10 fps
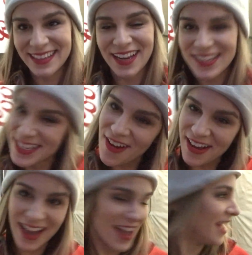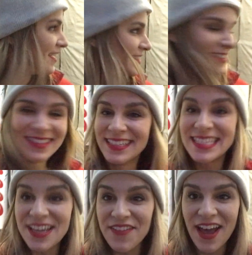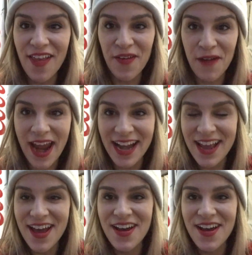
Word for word: They're so good. TV on the Radio.